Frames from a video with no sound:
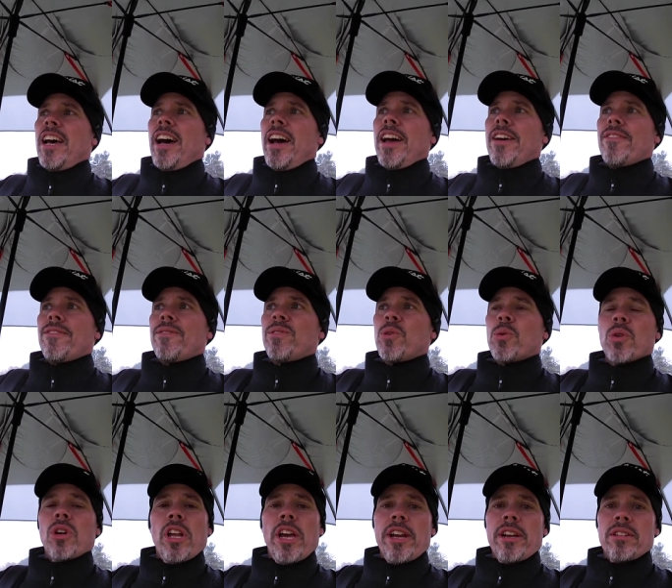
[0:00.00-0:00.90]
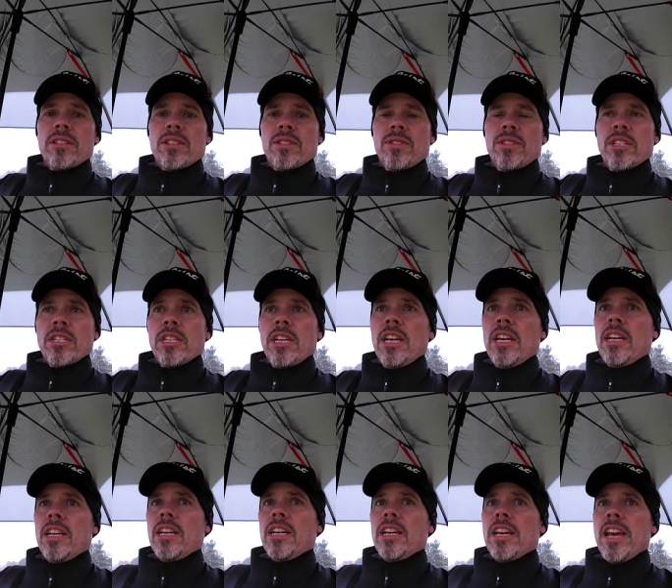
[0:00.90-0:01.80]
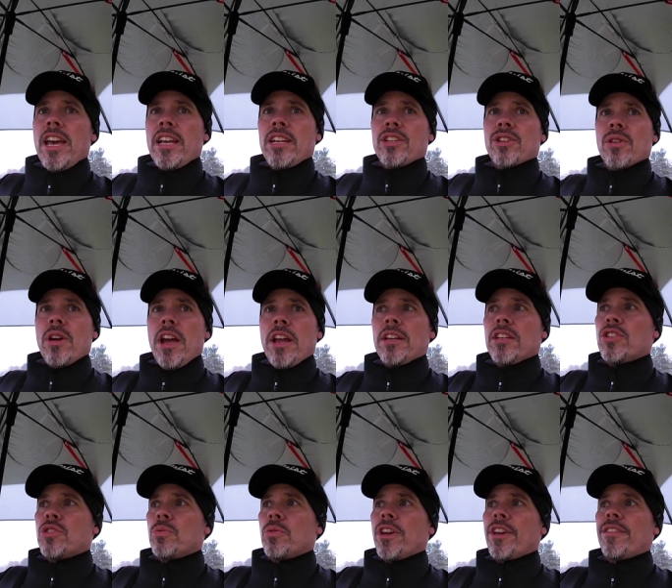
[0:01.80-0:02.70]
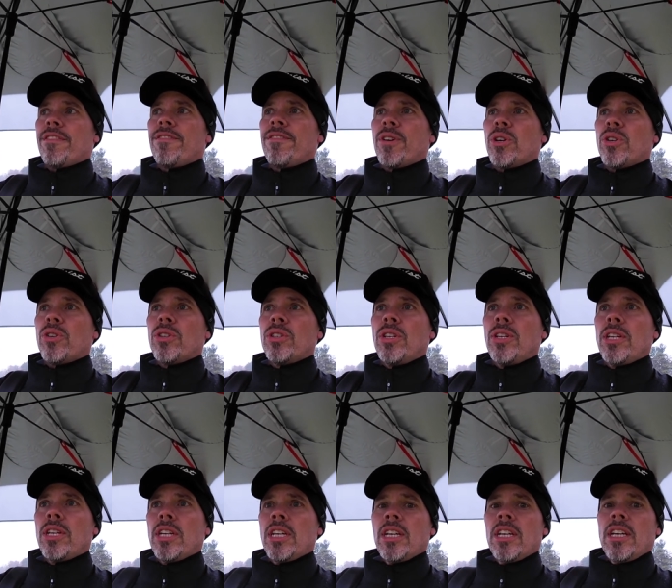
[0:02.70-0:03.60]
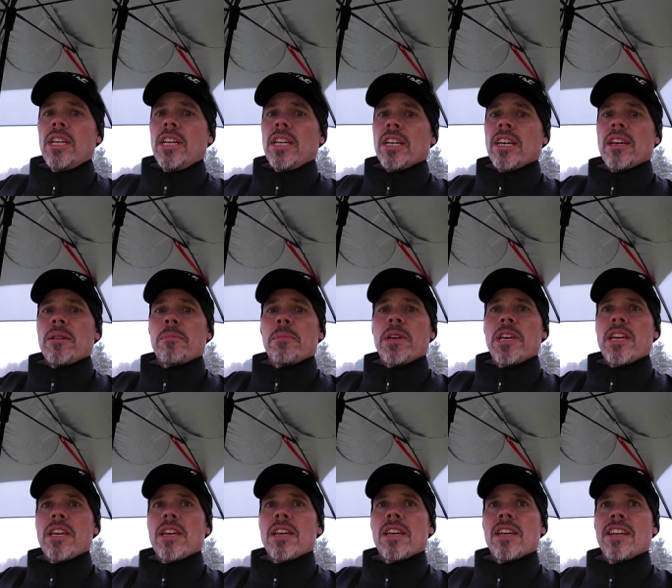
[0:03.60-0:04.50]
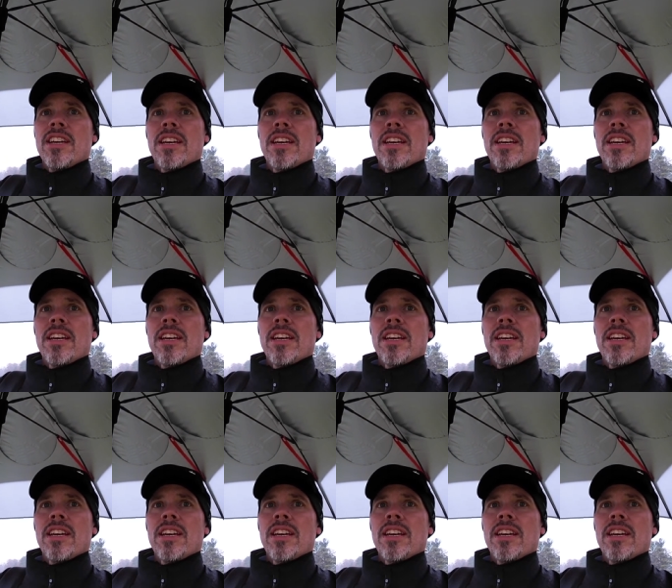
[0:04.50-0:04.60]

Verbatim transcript: I have four layers on, and trying to swing full can be,